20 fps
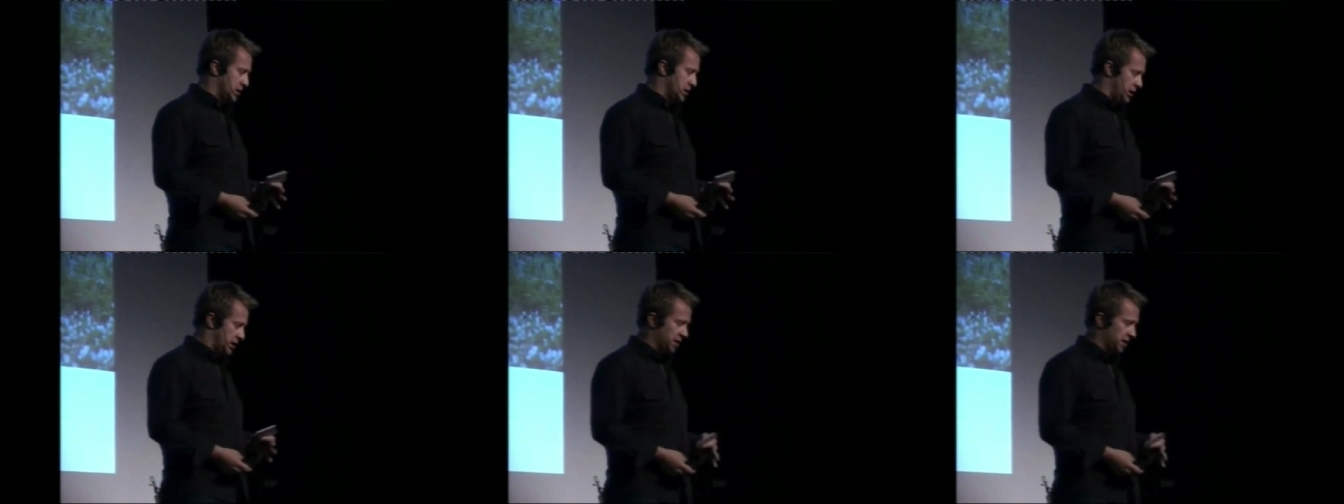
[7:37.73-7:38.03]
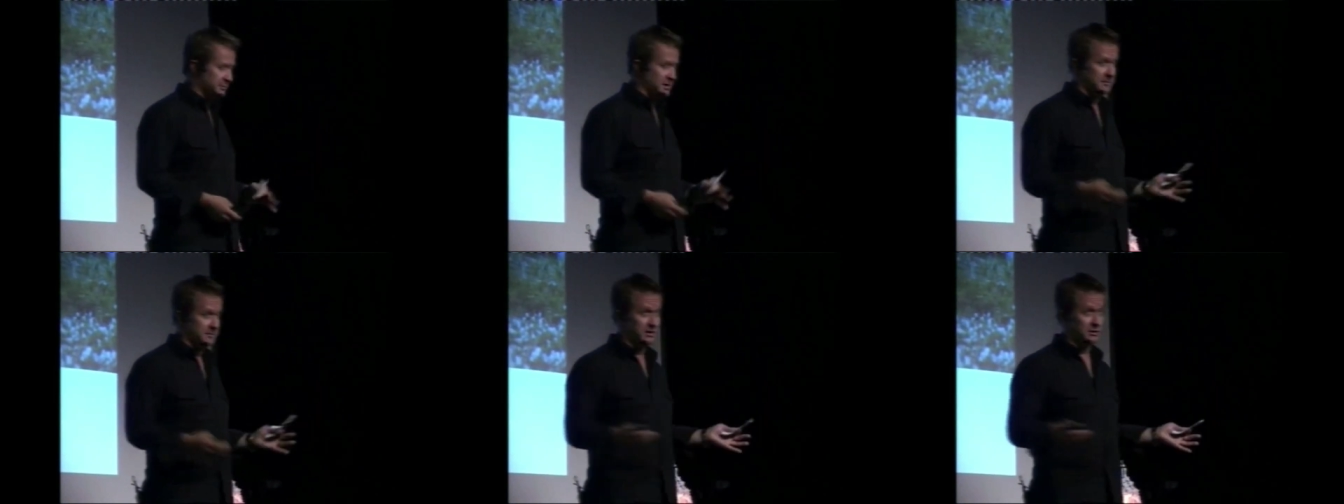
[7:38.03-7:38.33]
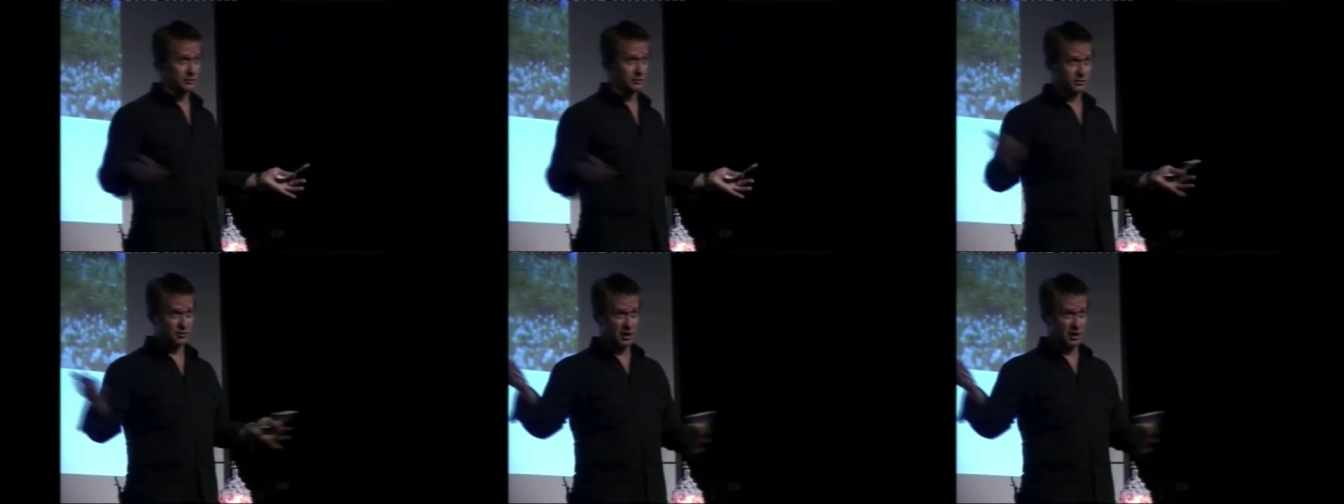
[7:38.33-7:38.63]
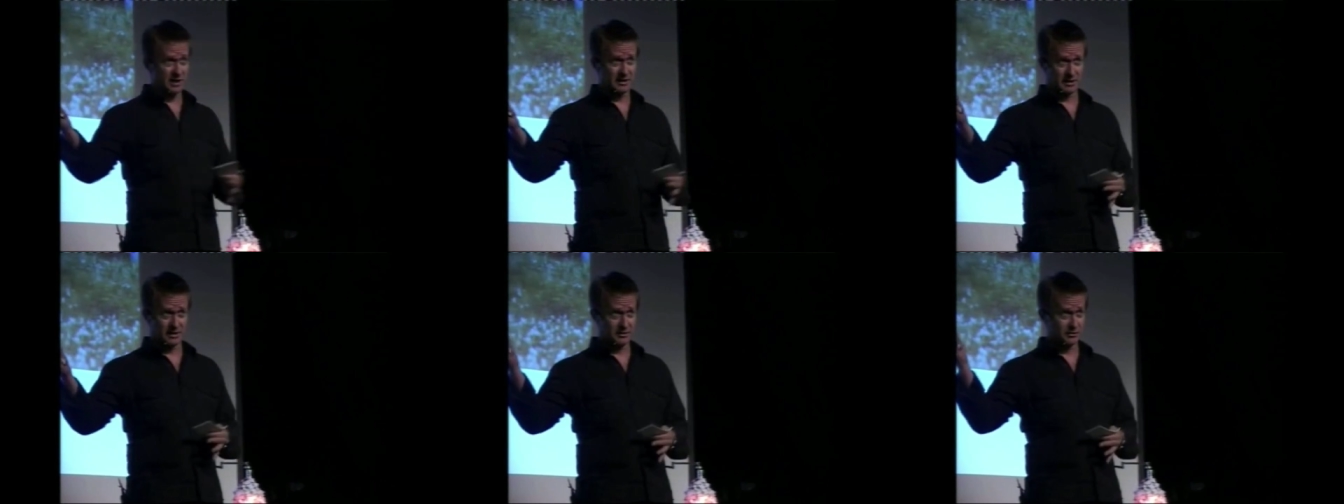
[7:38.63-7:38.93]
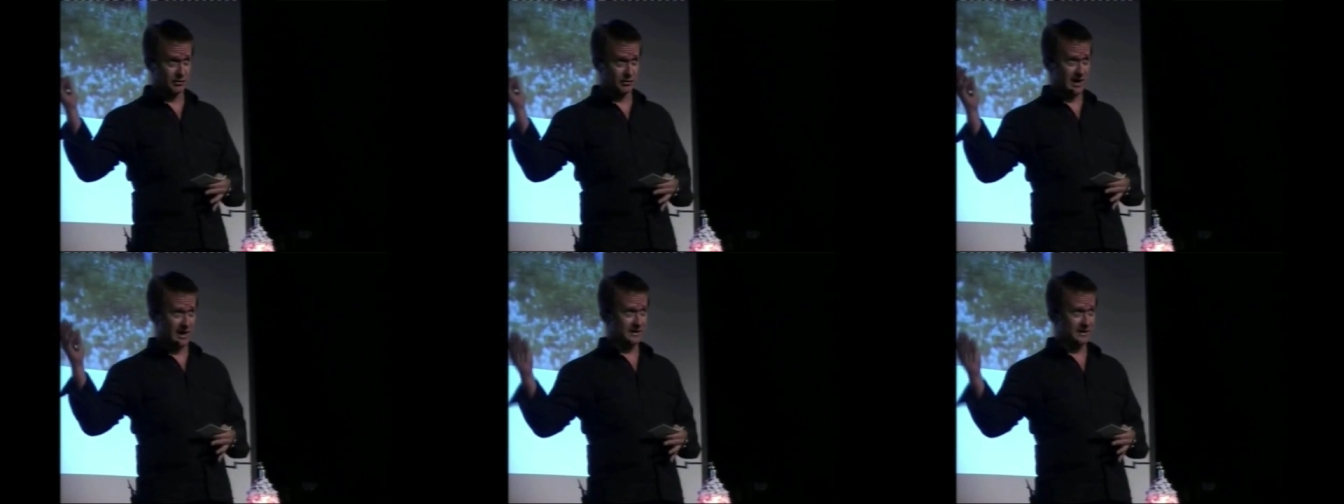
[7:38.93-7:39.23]
you can maybe go check
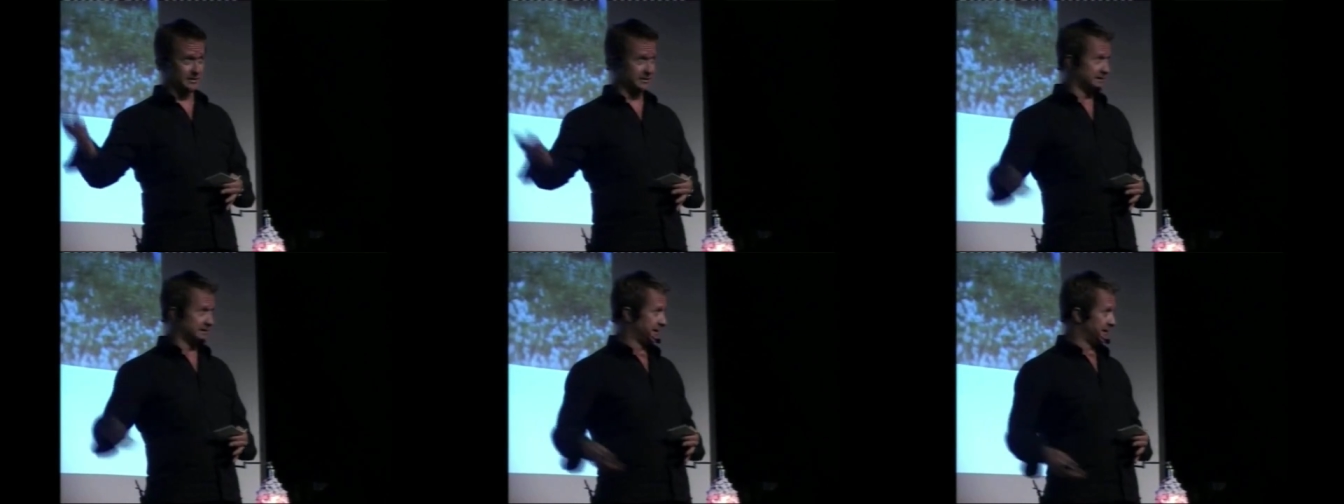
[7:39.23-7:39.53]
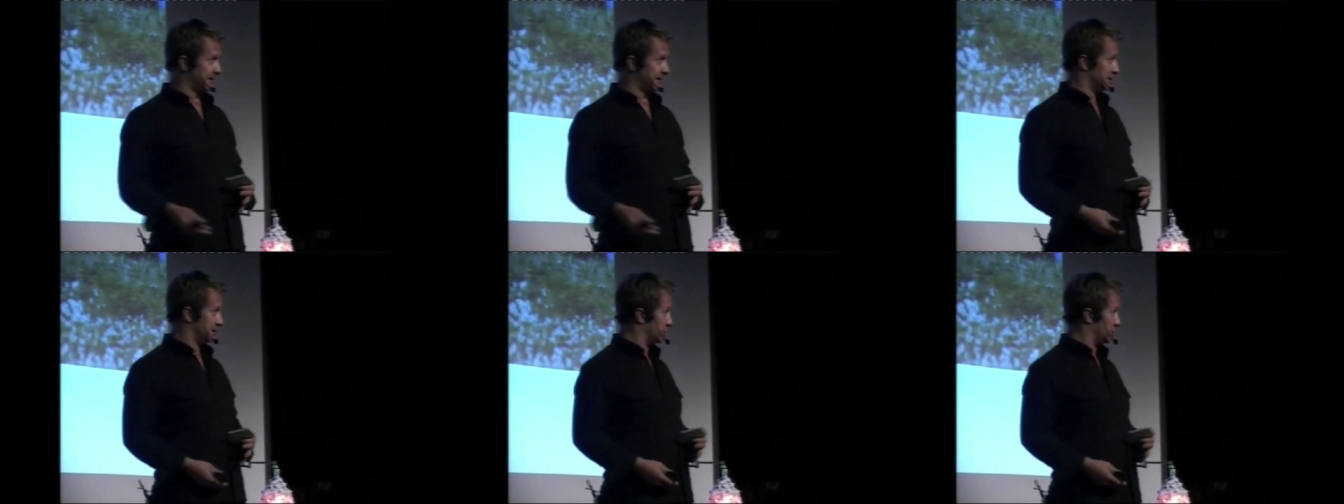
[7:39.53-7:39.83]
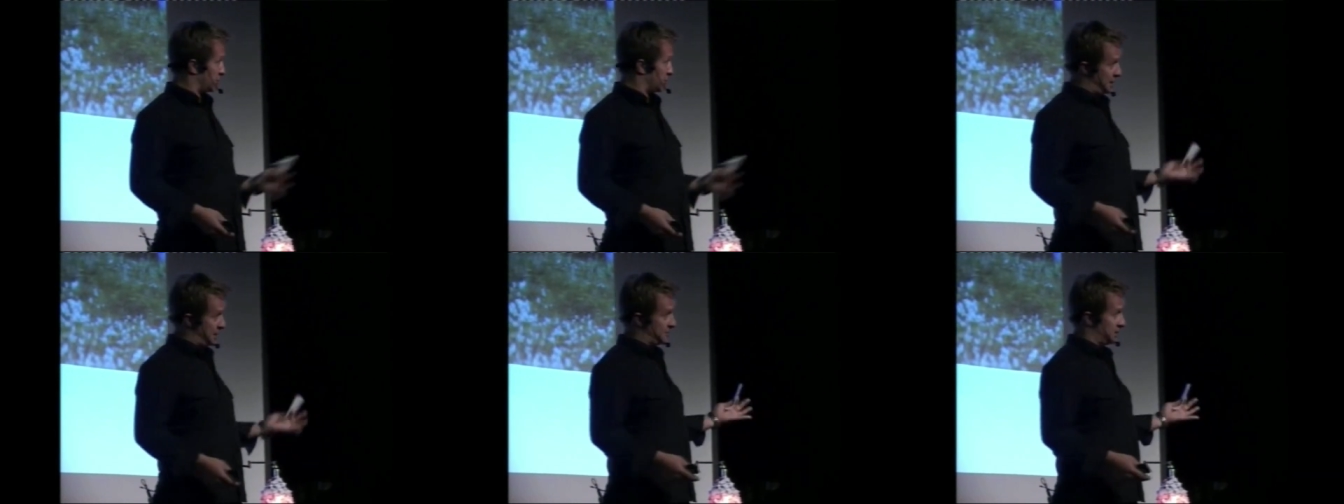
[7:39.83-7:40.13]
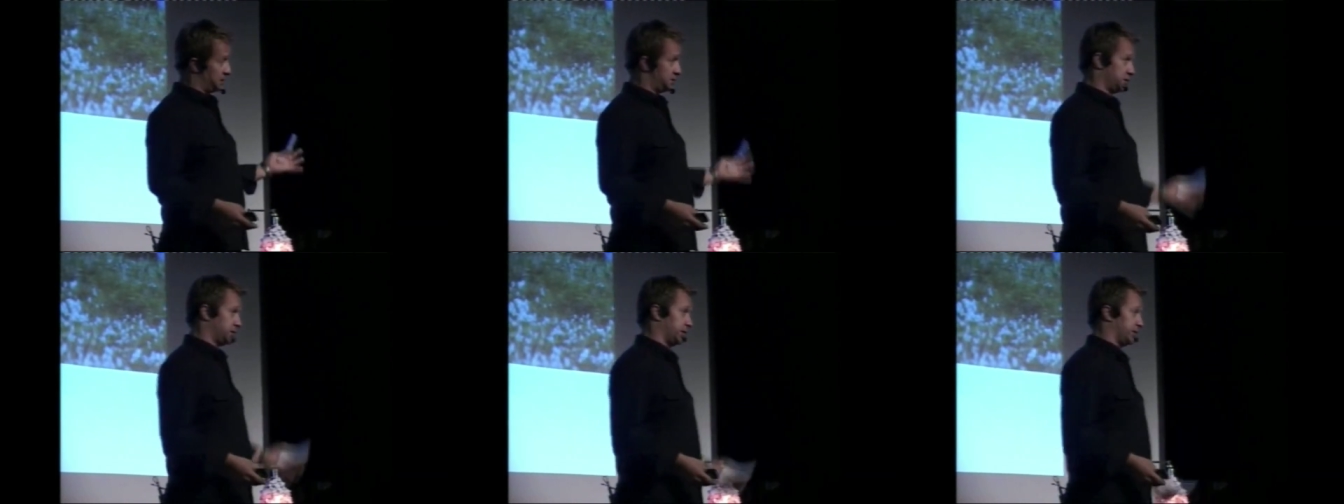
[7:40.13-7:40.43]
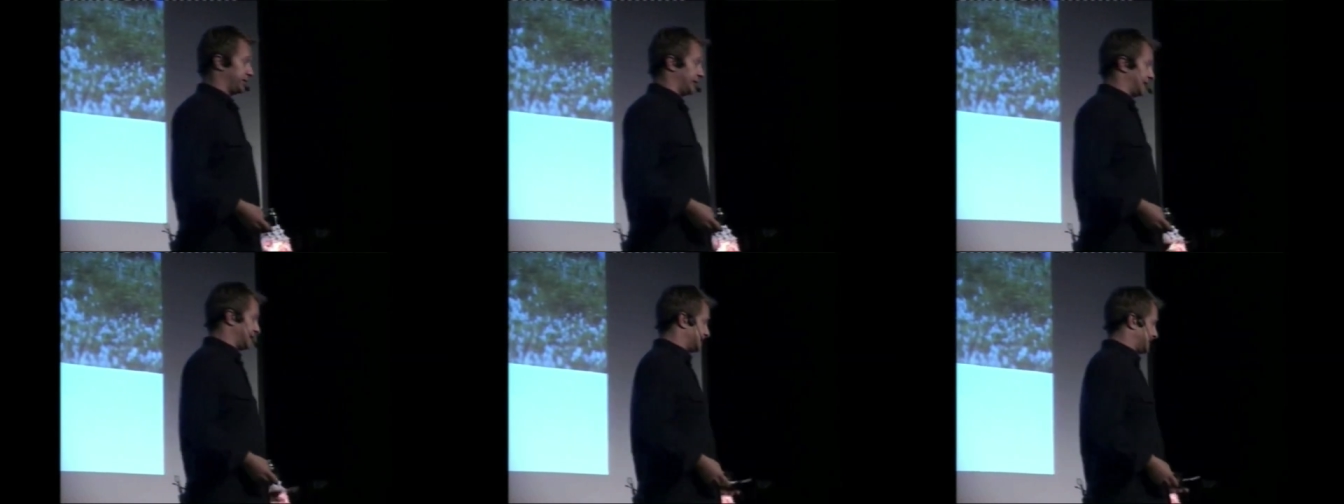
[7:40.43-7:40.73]
at Great or City Super. I'm not
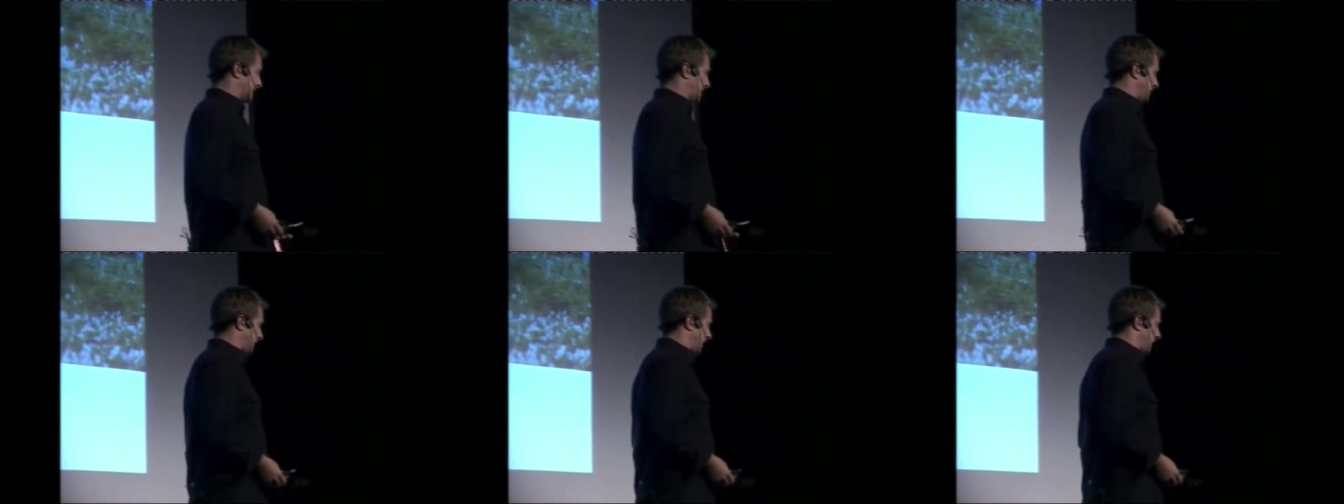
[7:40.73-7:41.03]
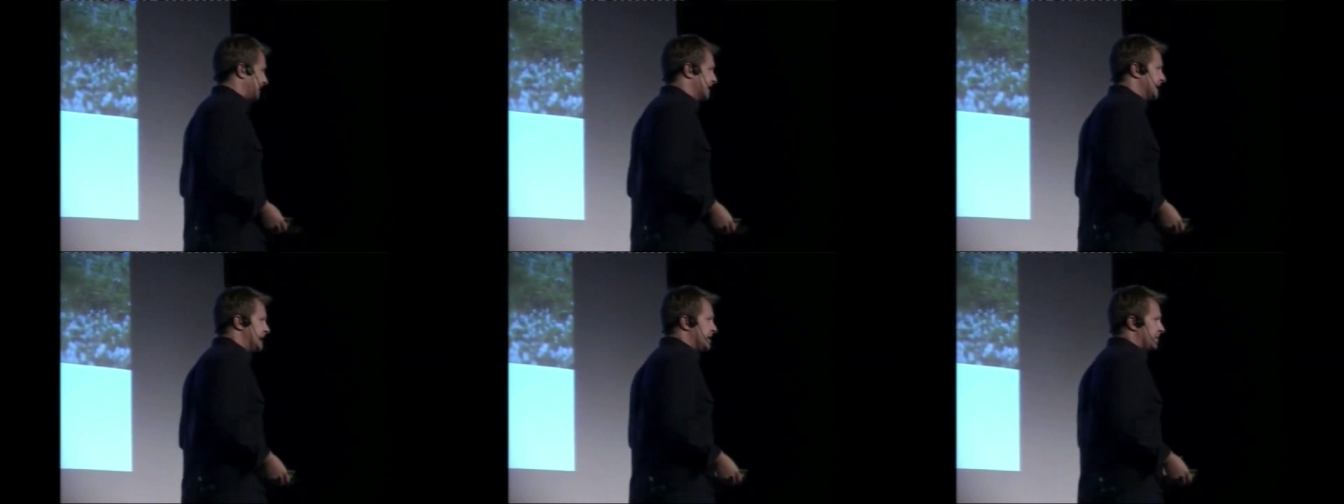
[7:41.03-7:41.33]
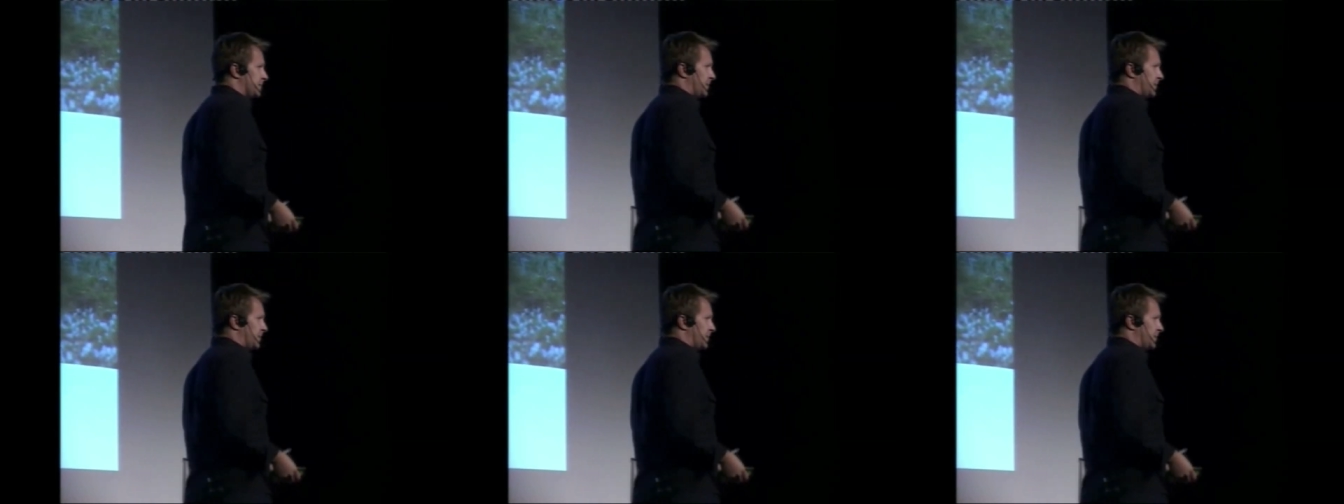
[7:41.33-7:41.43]
sure if they sell that.